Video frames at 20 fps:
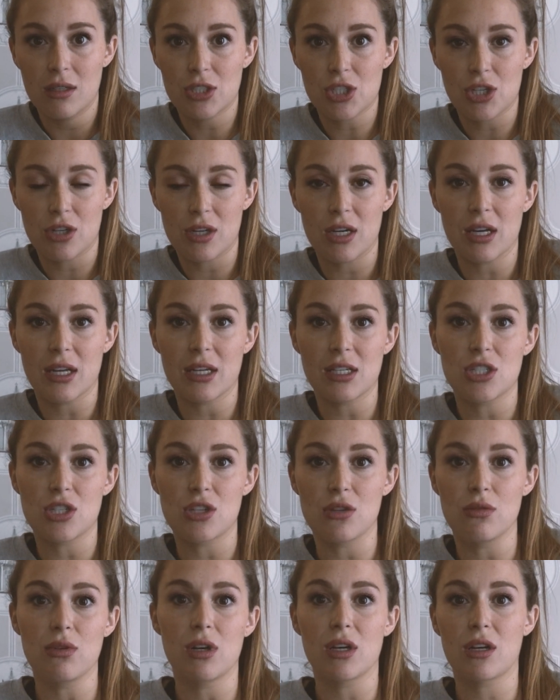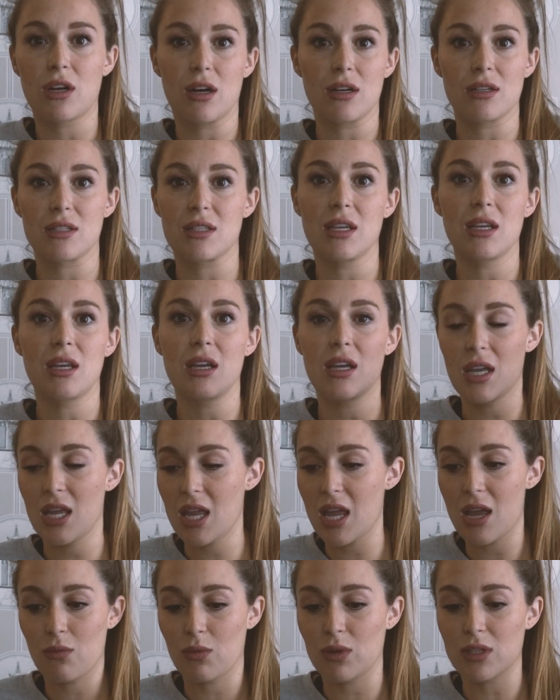turn it into a car seat.
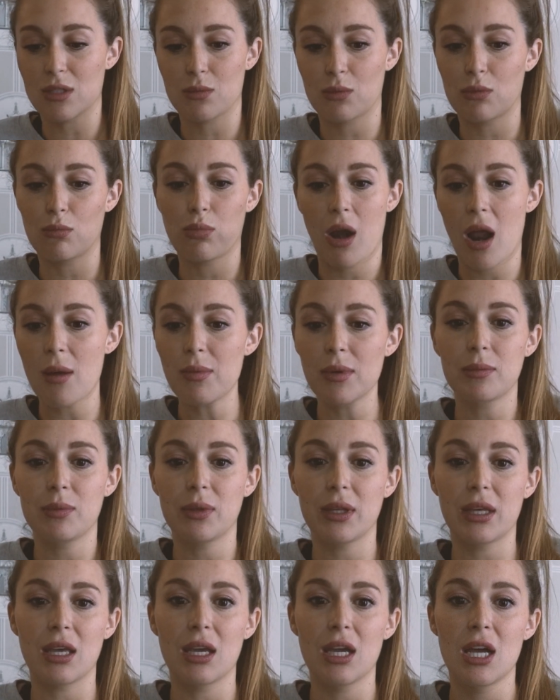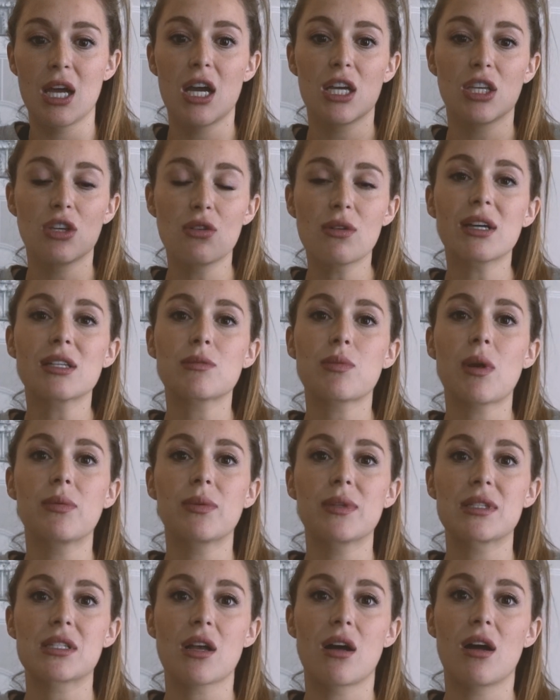It was probably, you guys
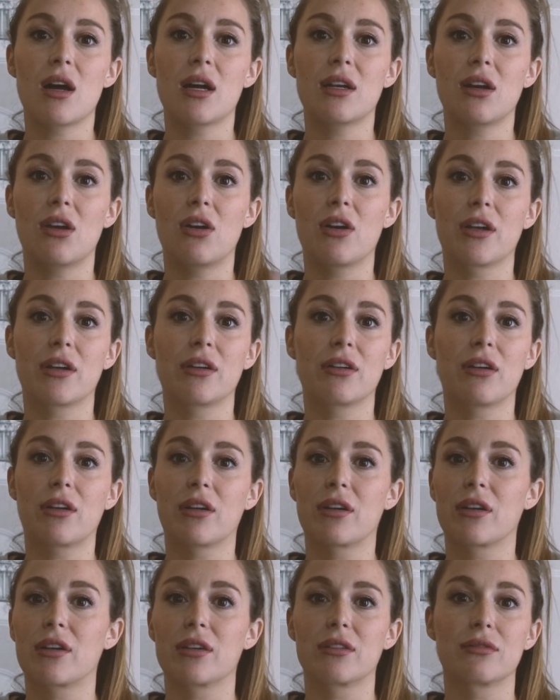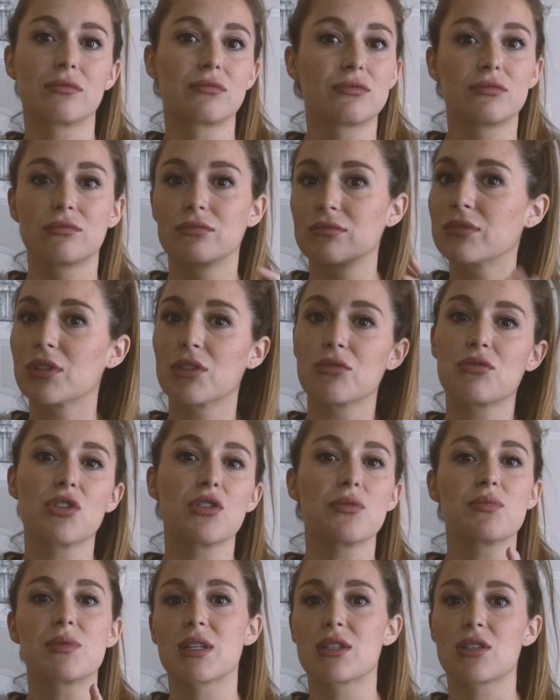probably saw it on our
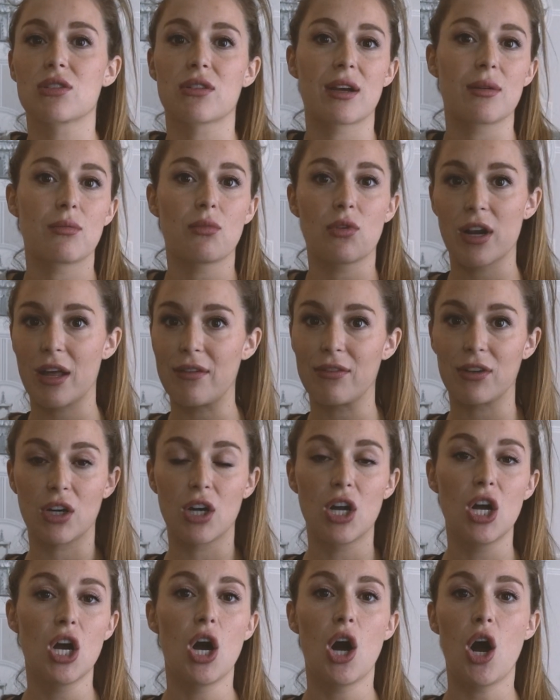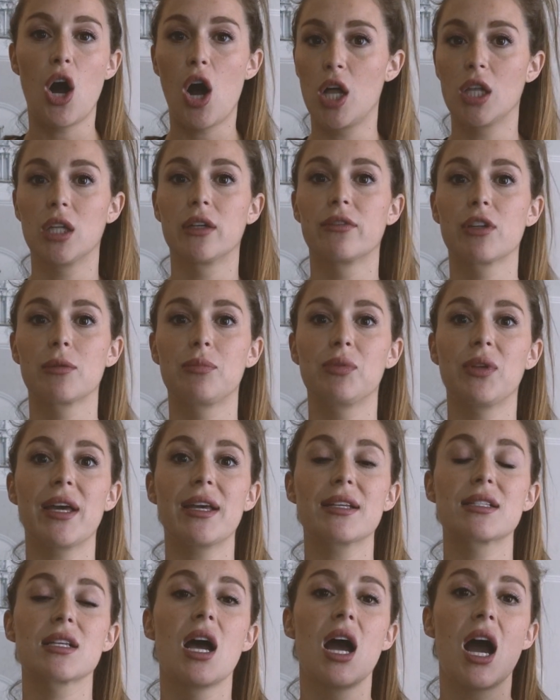YouTubes, Instagram, whatever, all over the
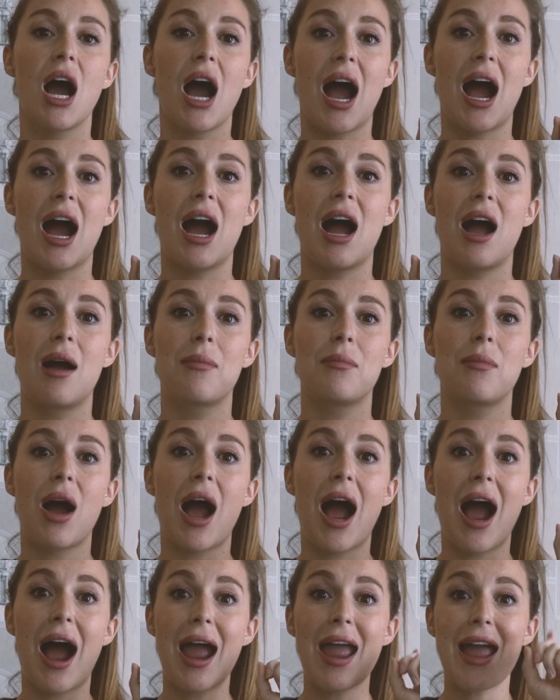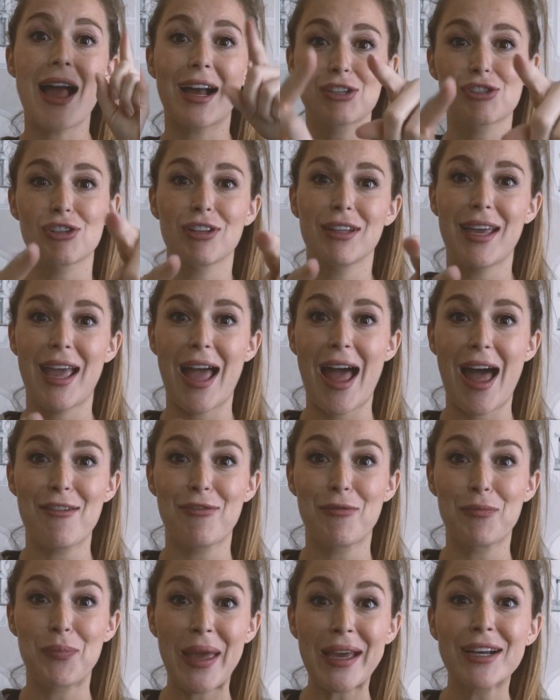place. I actually
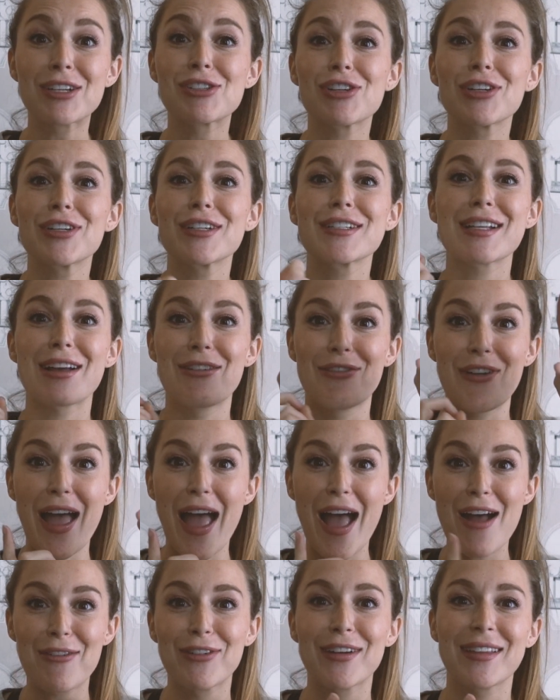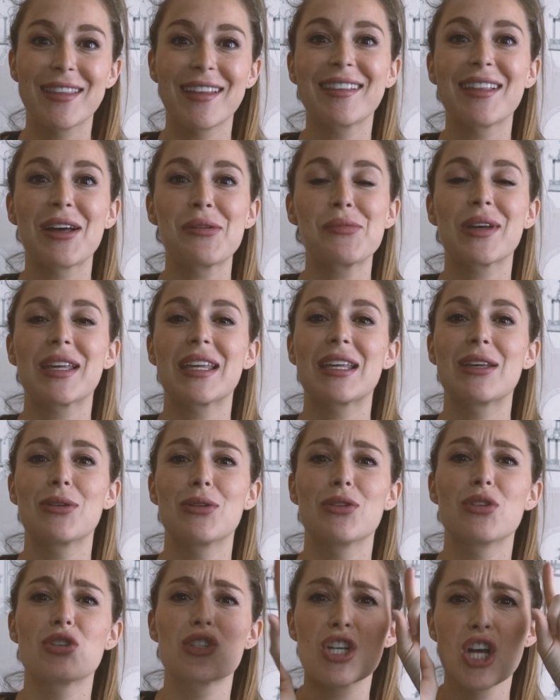have pictures of everything that we
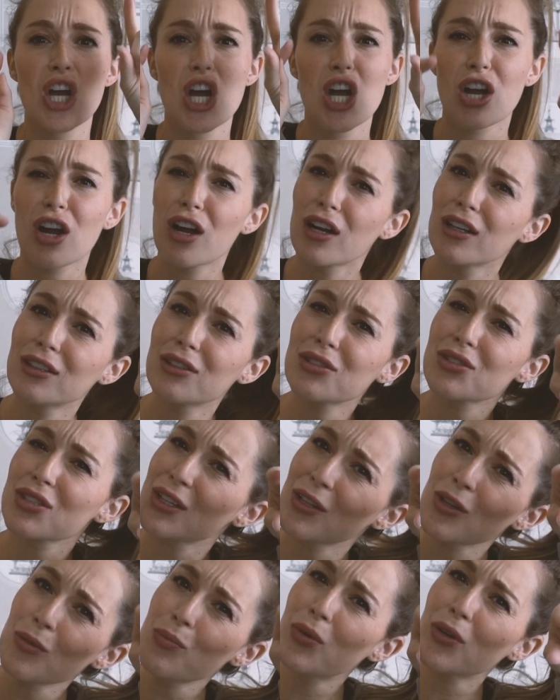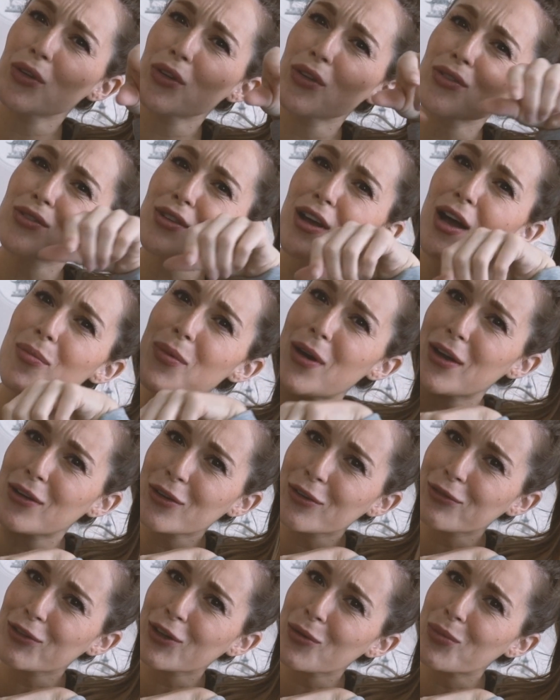used. Carlos, can you pull those up? I don't
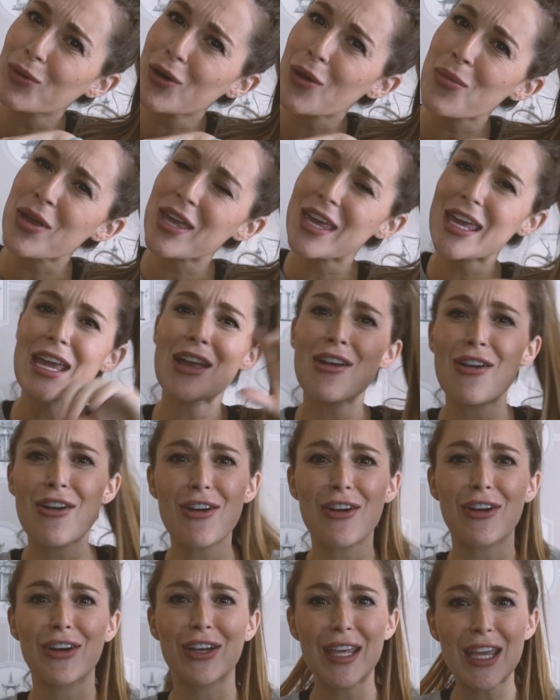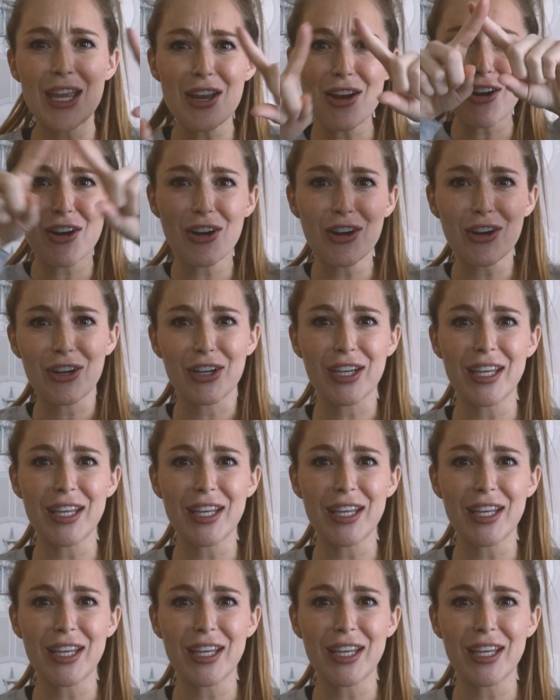know if you're gonna put them here or here or